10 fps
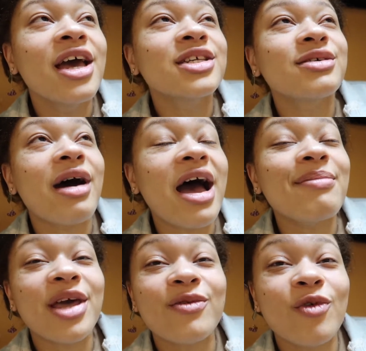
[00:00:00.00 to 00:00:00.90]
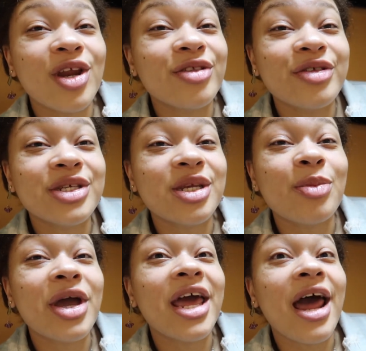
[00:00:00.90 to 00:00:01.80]
So I'm like running through the
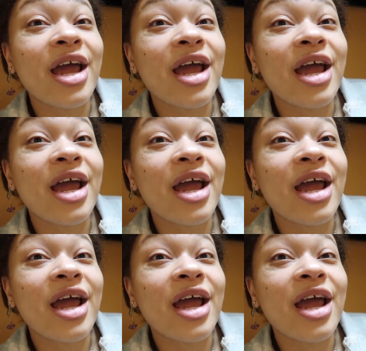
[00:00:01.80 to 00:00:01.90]
subway and